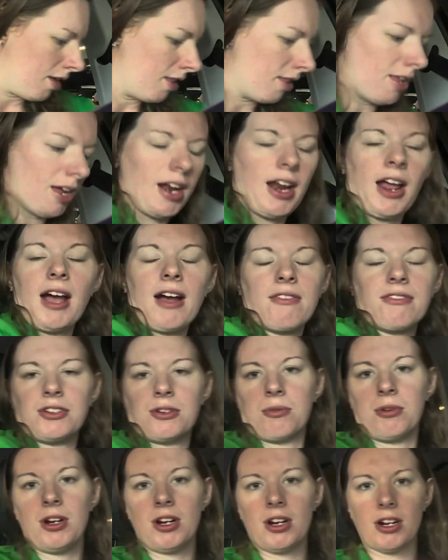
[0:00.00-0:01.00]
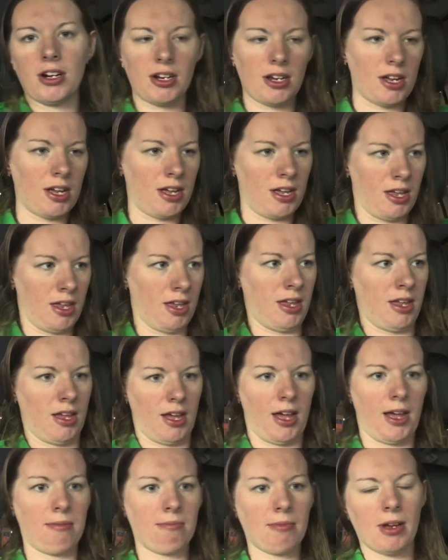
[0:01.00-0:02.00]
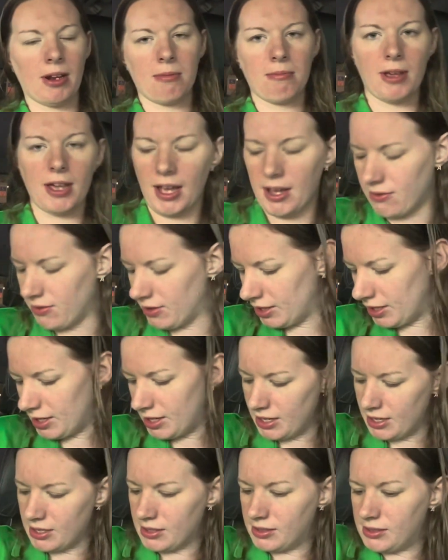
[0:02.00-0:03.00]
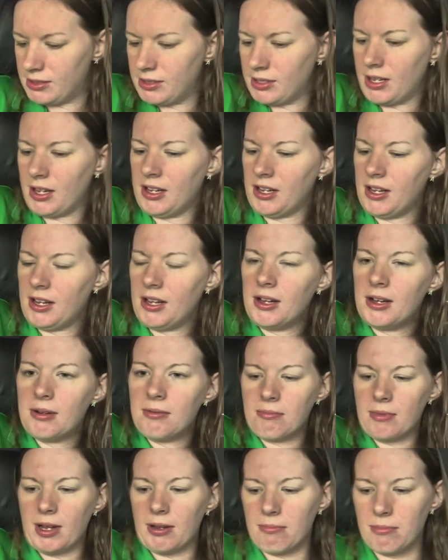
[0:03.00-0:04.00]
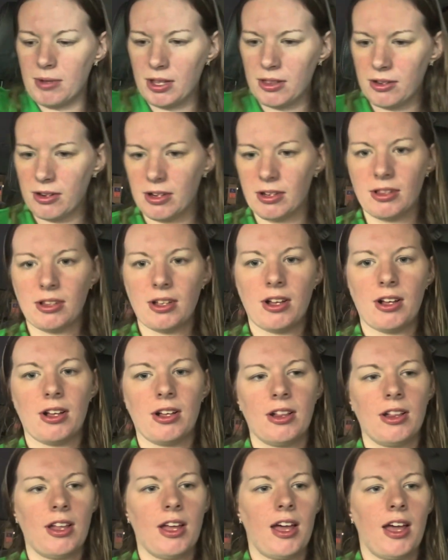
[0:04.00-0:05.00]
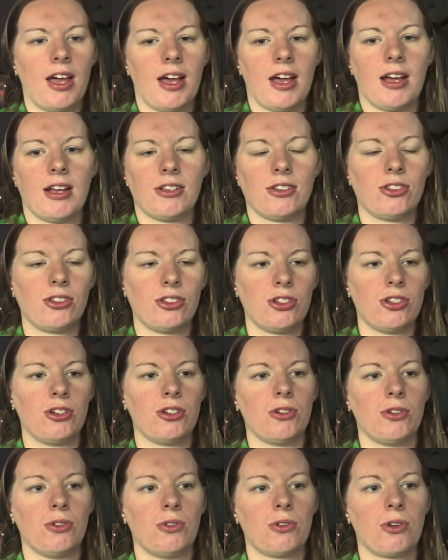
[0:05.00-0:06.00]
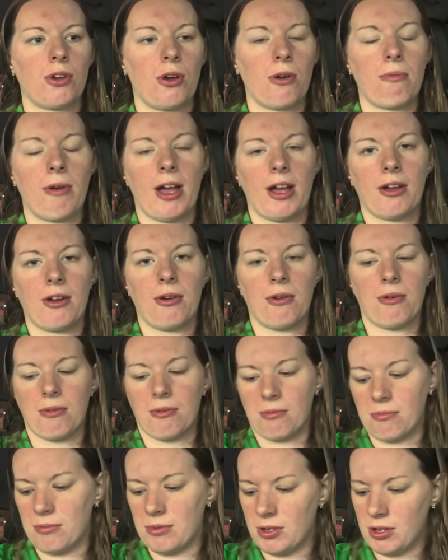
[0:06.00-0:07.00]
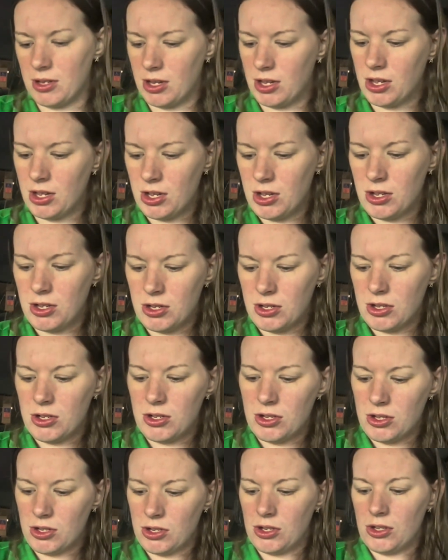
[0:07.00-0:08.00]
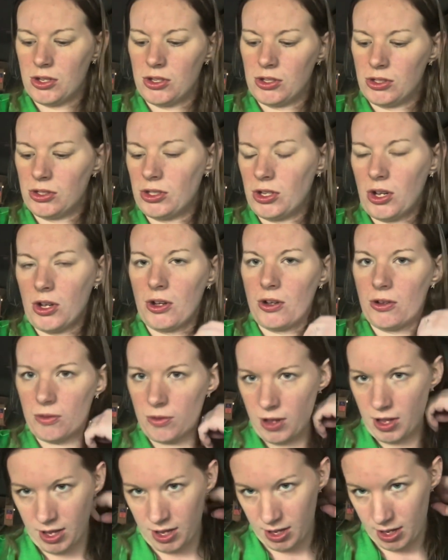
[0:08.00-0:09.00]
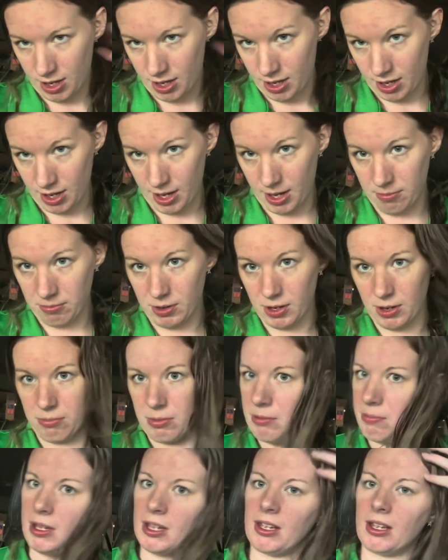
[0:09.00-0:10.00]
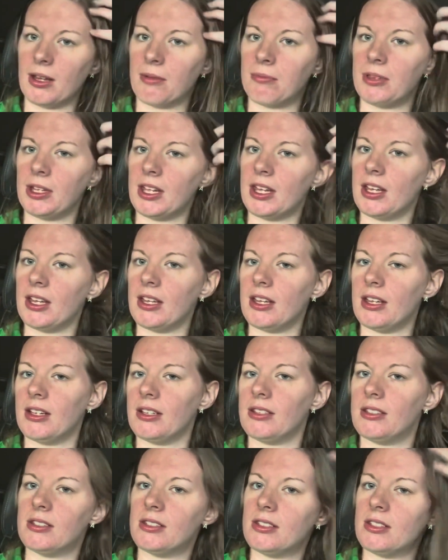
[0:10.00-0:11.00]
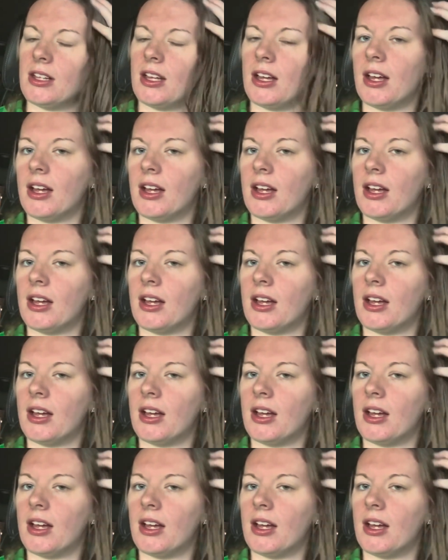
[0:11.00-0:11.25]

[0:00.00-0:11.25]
that after work, I'm gonna be having the kids. My mother-in-law has to go back home. So I'm gonna be picking up the kids